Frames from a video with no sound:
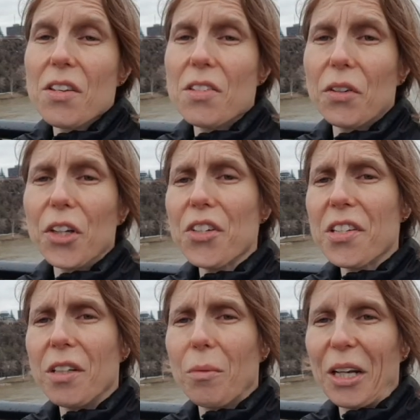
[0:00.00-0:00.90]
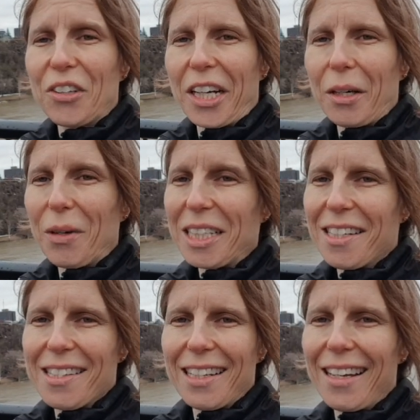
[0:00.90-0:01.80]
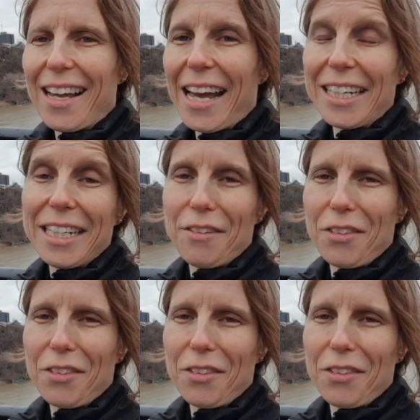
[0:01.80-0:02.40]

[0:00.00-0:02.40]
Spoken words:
So you're still wondering, what does any